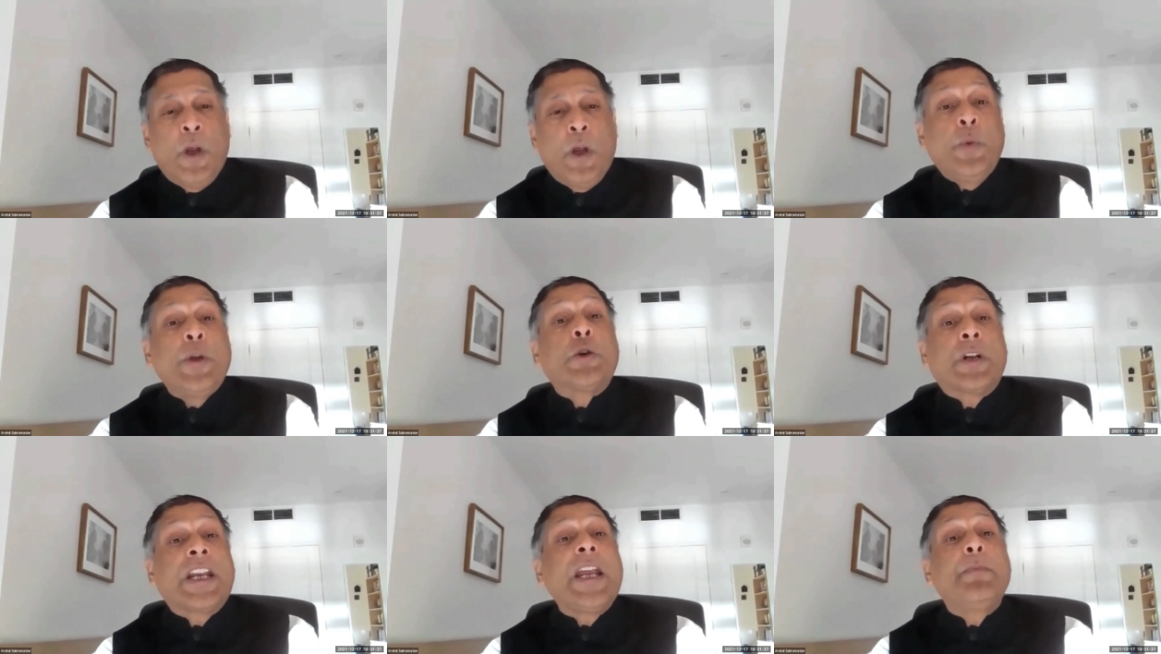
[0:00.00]
we
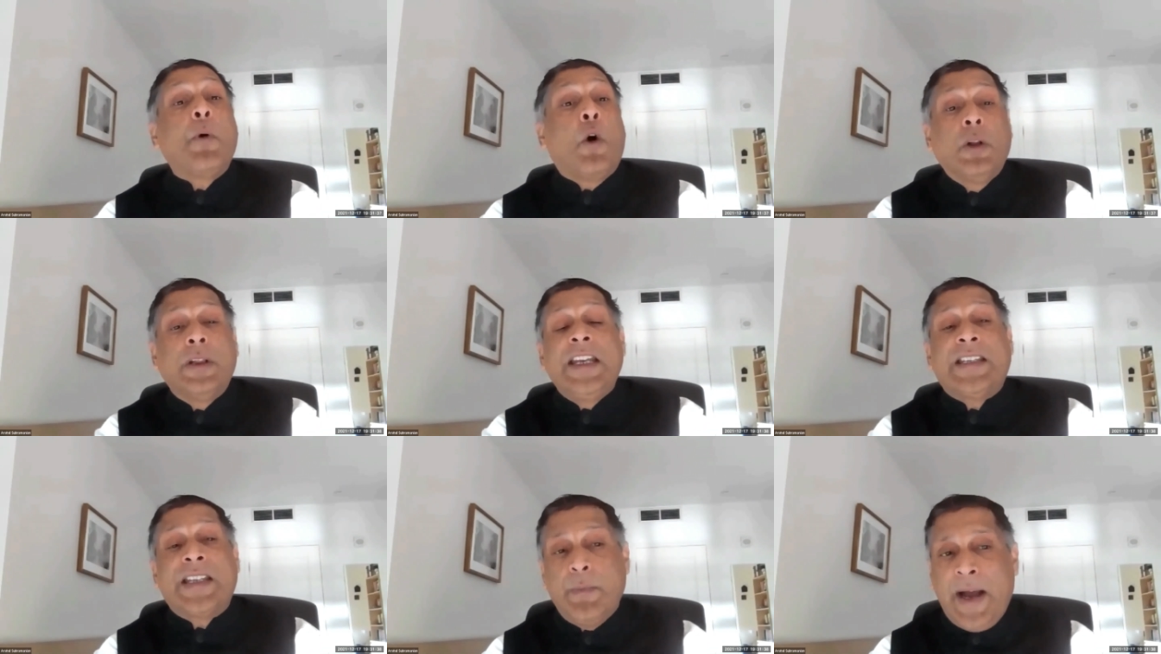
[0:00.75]
should keep all
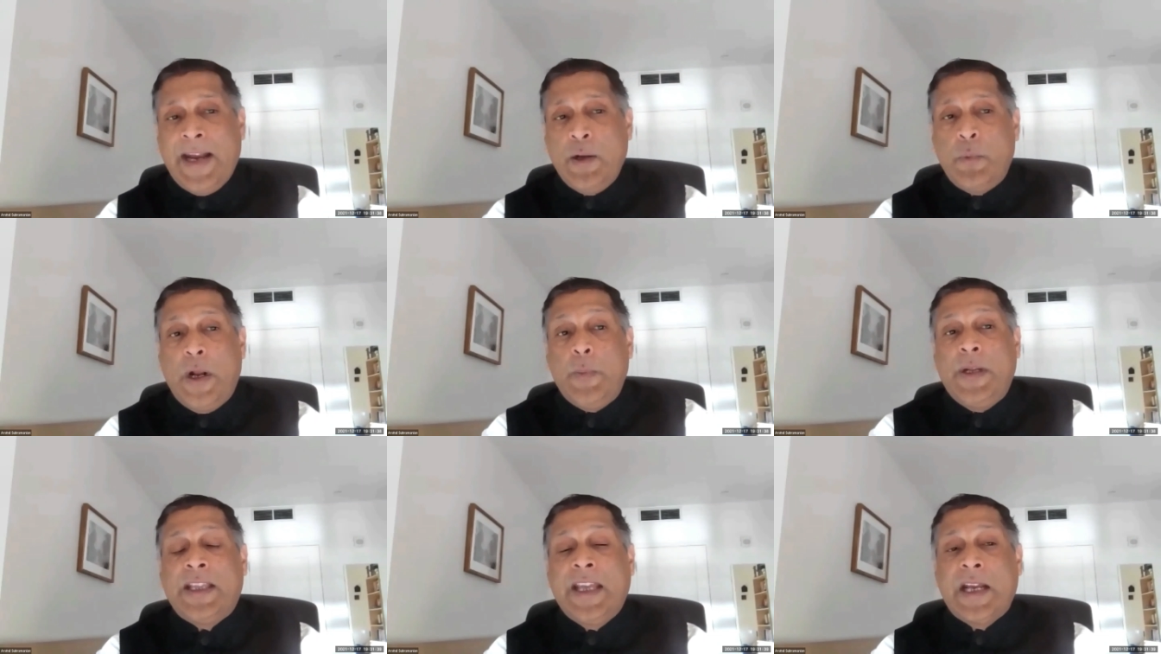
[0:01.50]
these in mind when
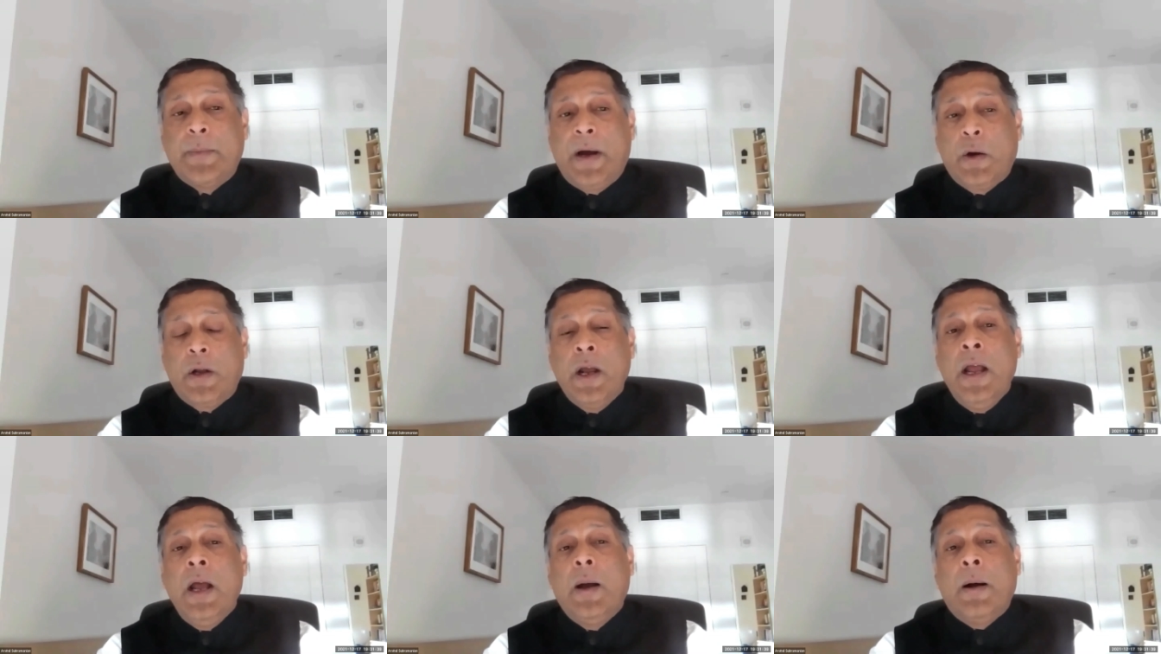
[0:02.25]
we think about
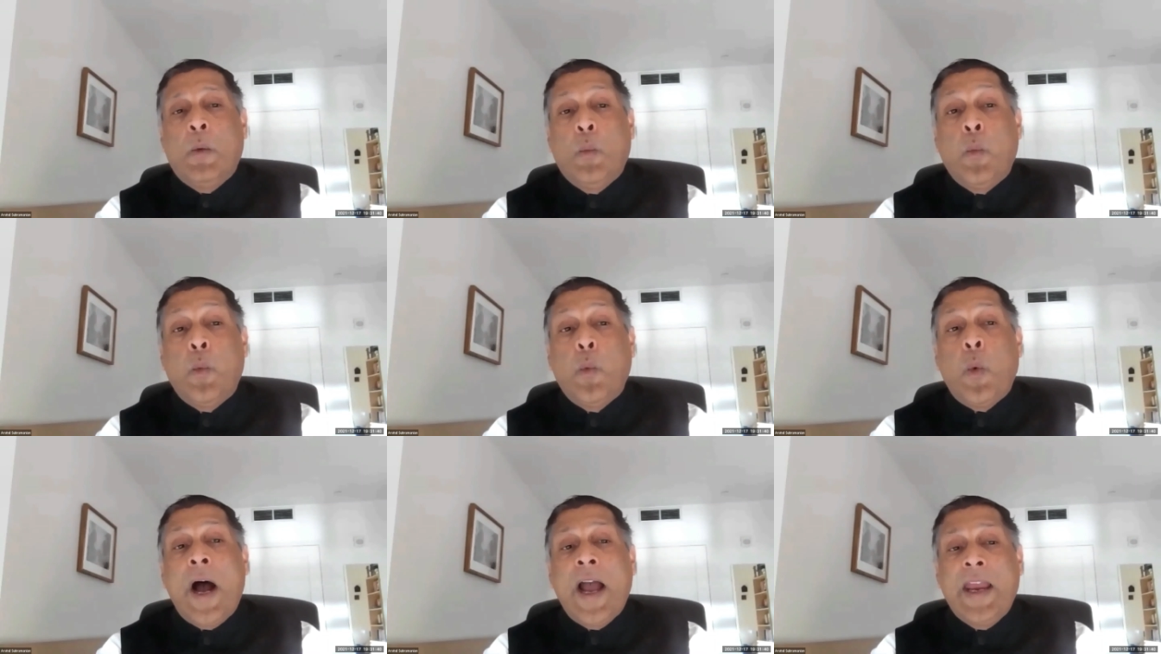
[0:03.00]

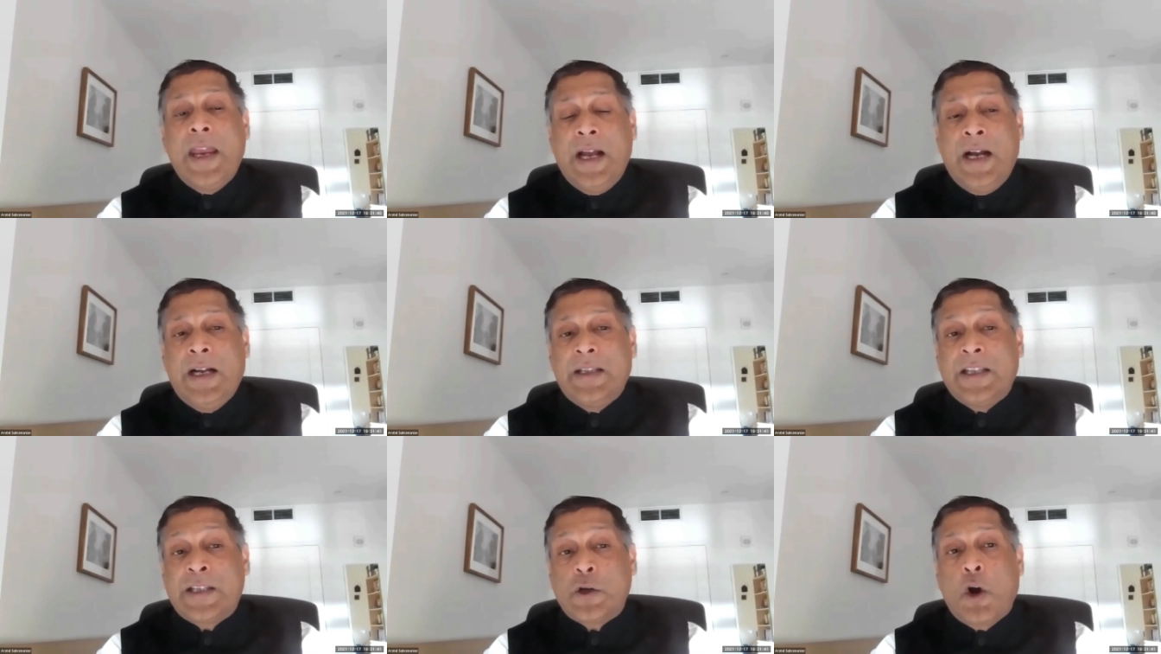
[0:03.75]
why
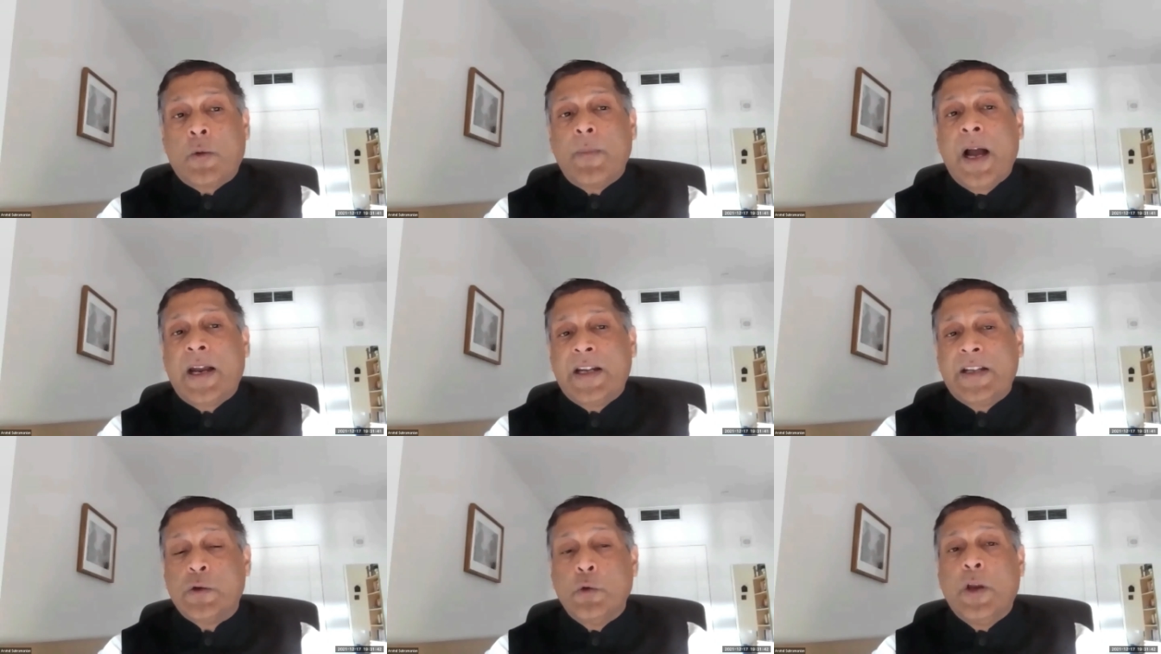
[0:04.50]
the stock
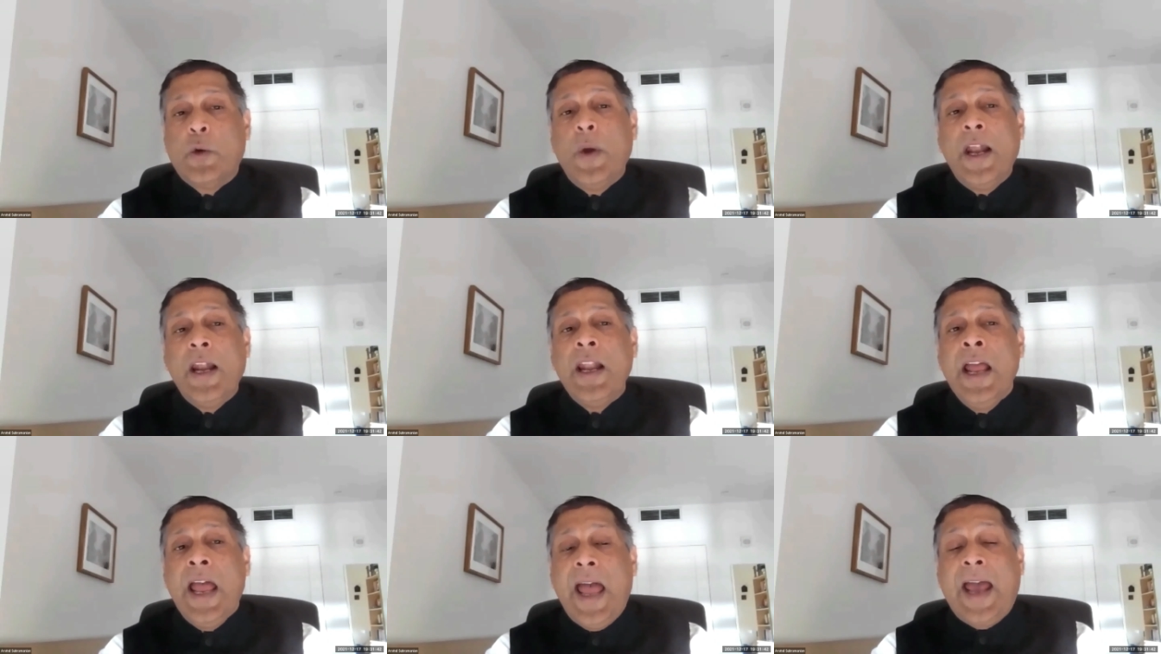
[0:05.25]
market is doing well
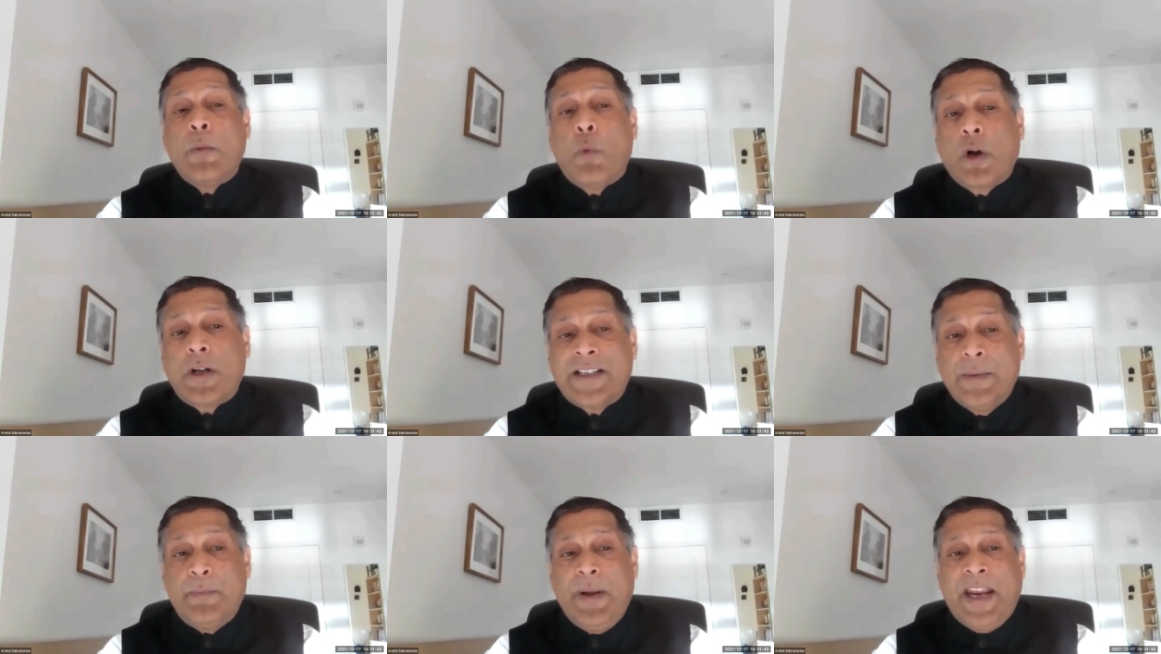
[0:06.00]
and what
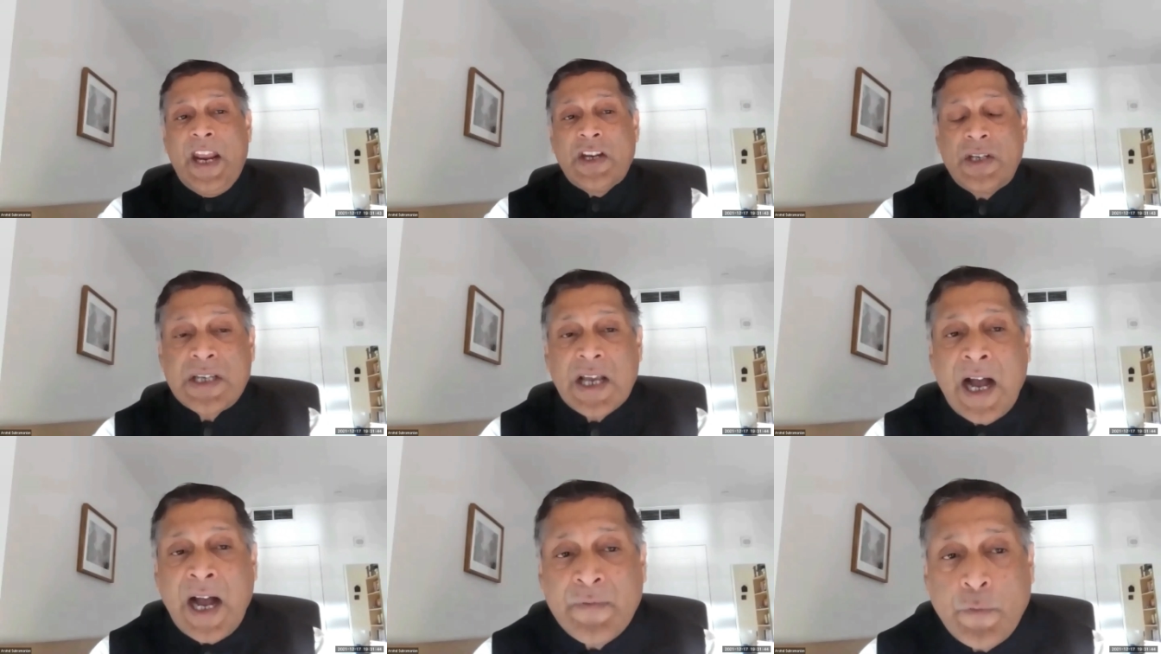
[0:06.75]
its implications
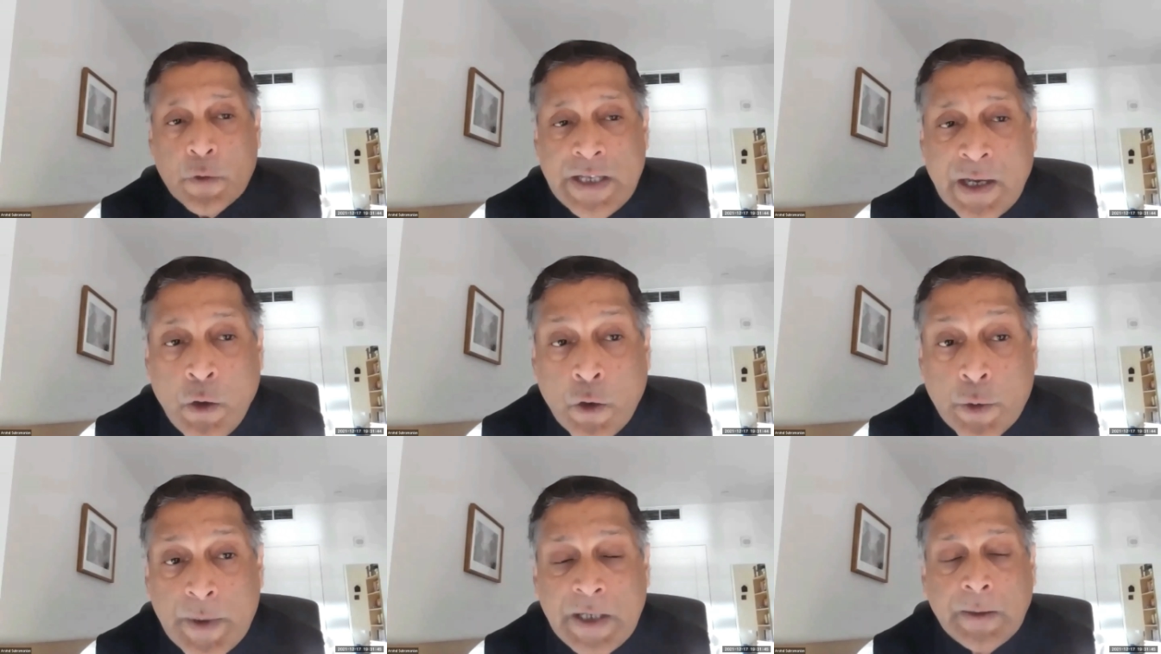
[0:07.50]
are for the
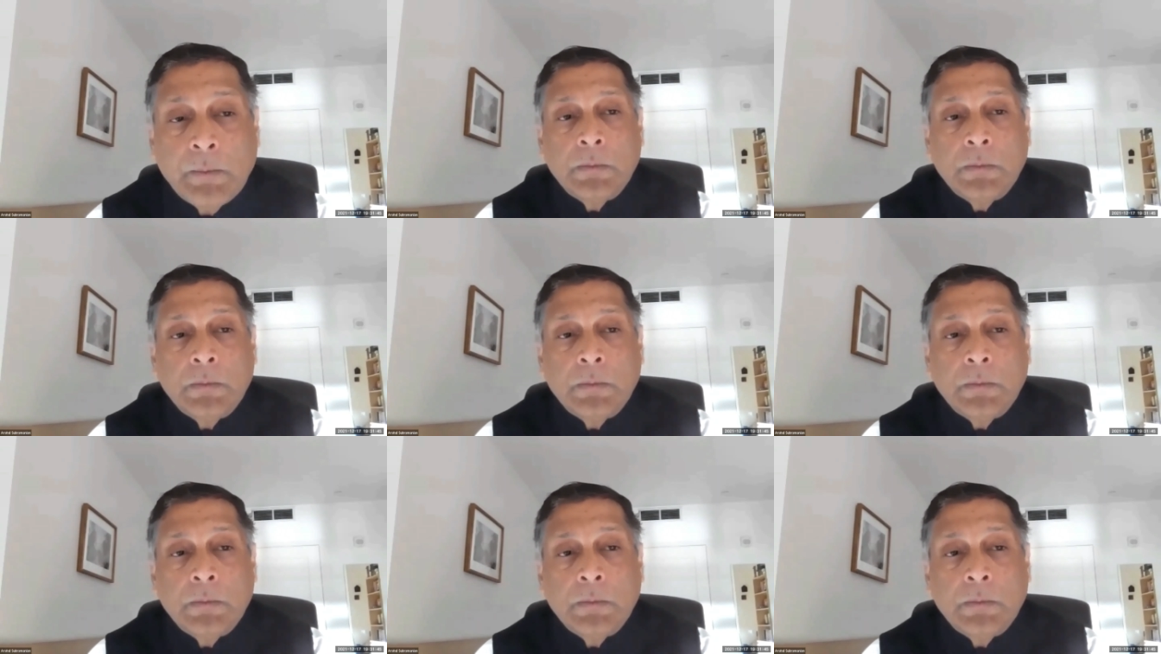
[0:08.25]
economy.